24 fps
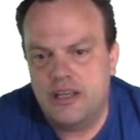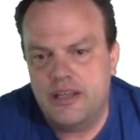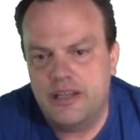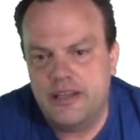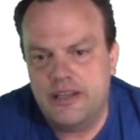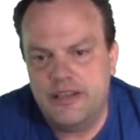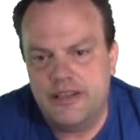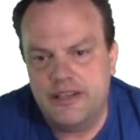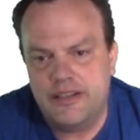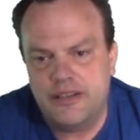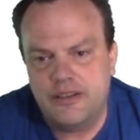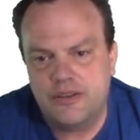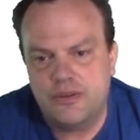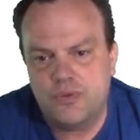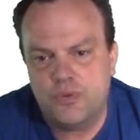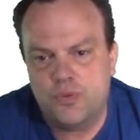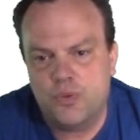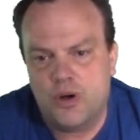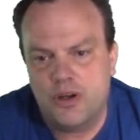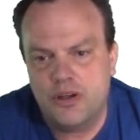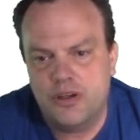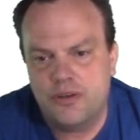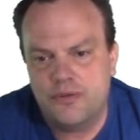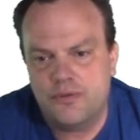It is a
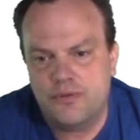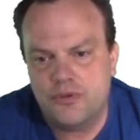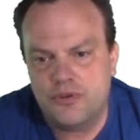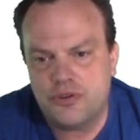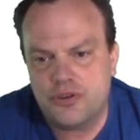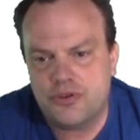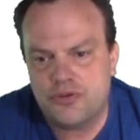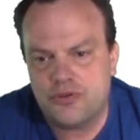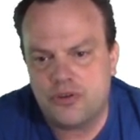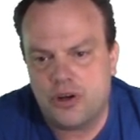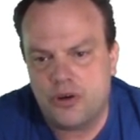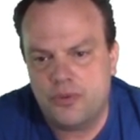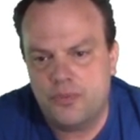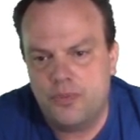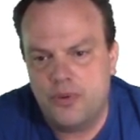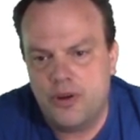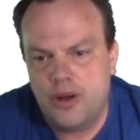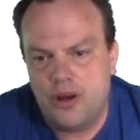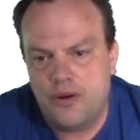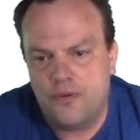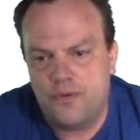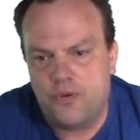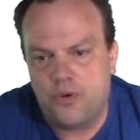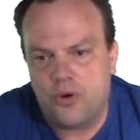wonderful shrub
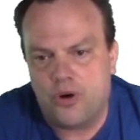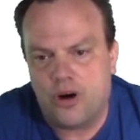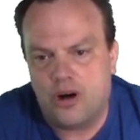for